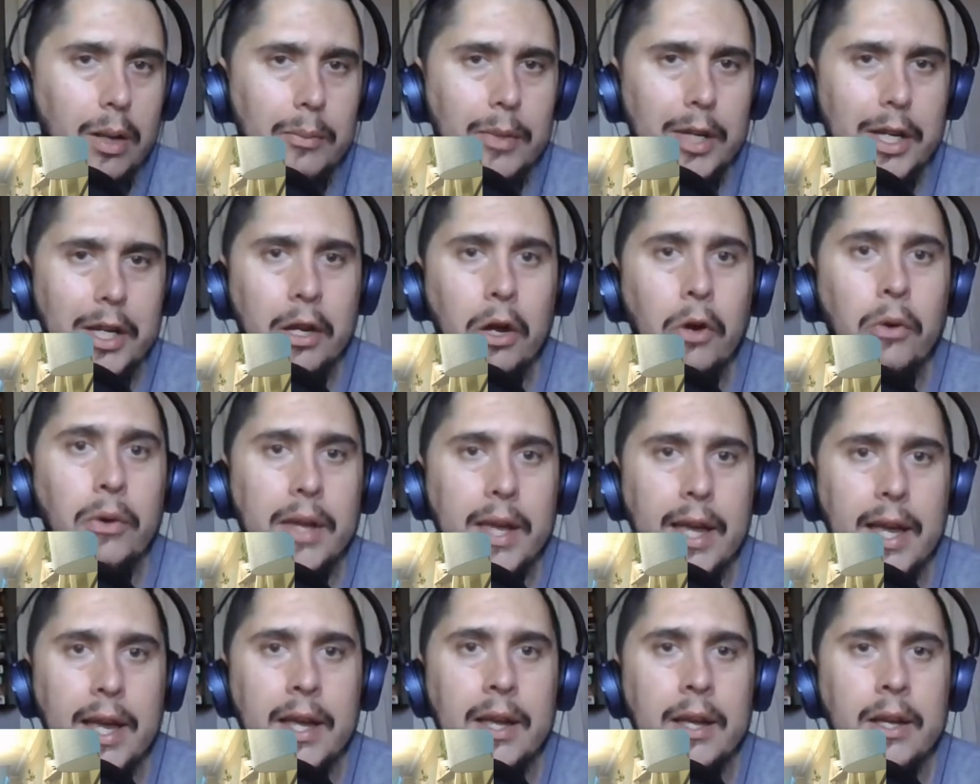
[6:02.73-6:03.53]
and I'm like,
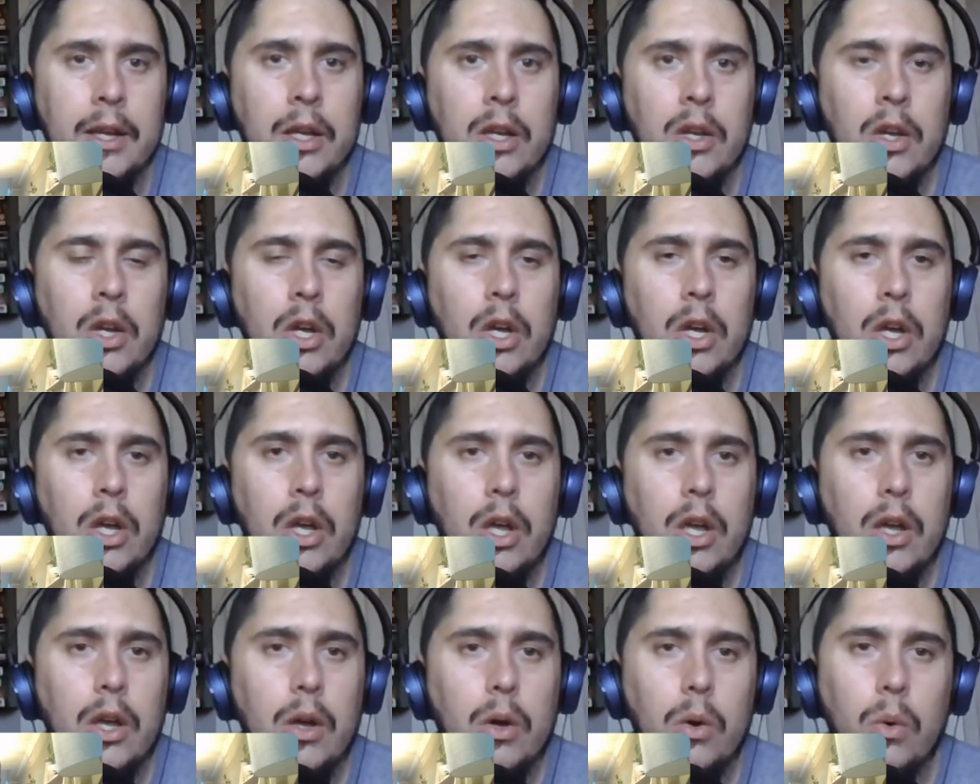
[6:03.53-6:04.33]
okay,
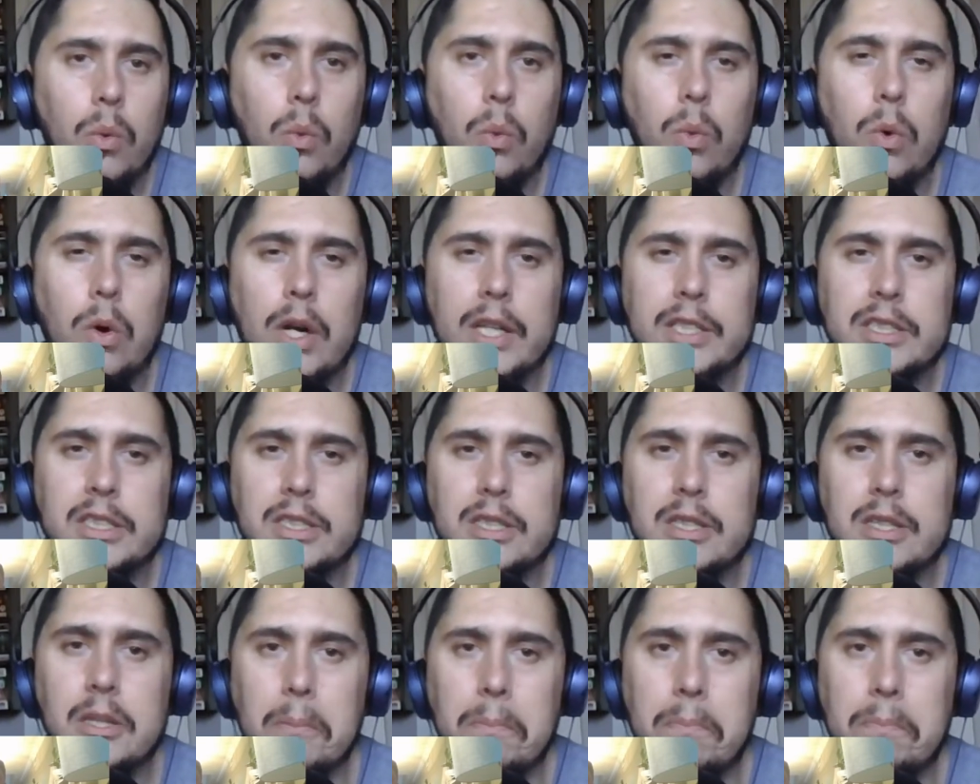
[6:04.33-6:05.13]

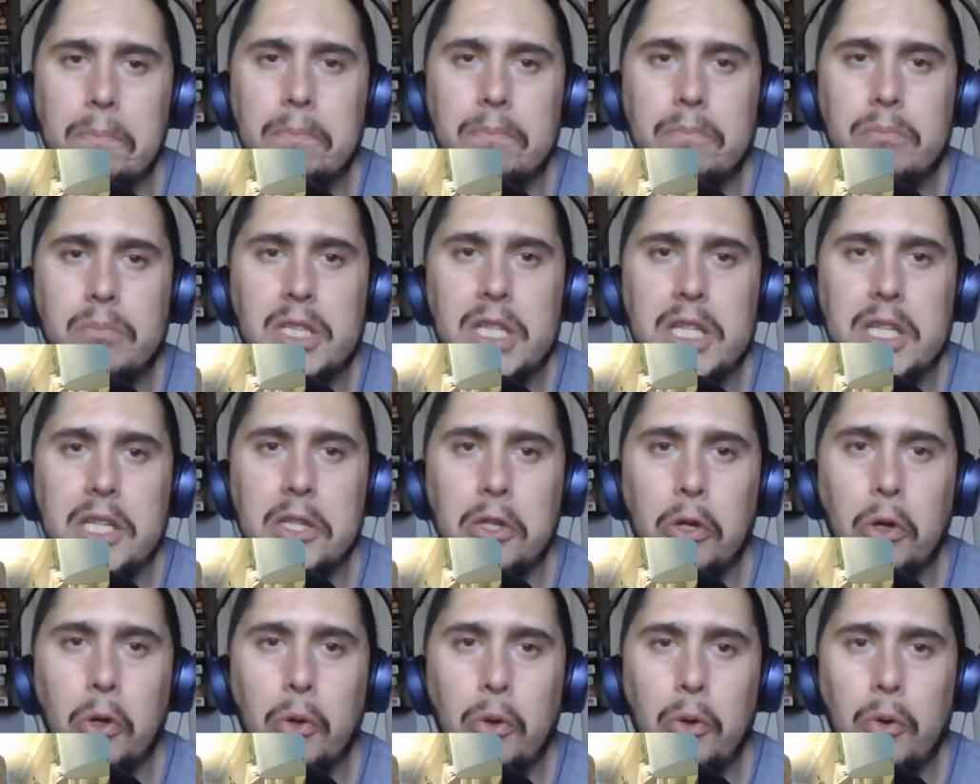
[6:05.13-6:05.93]
what's the
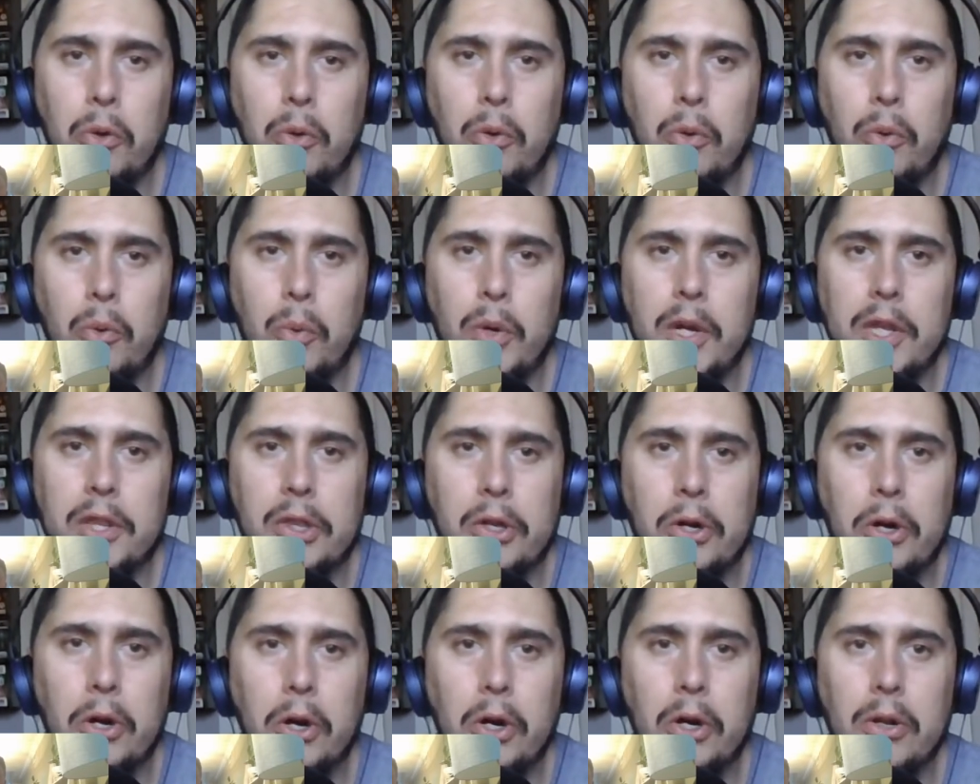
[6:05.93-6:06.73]
deal
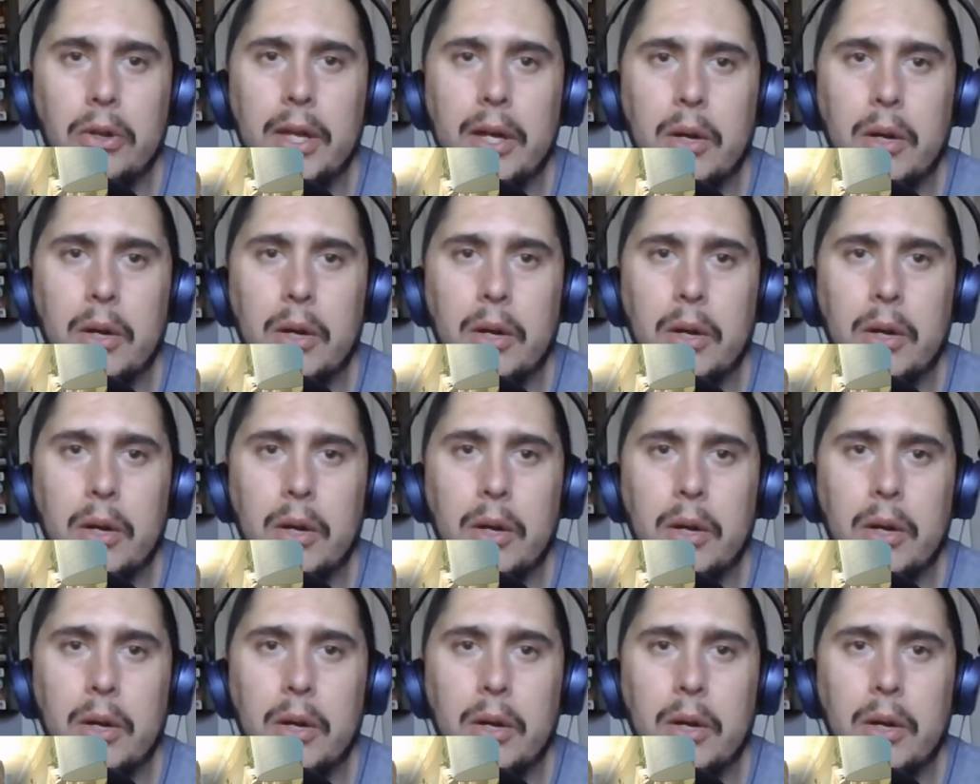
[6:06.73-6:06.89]
with her?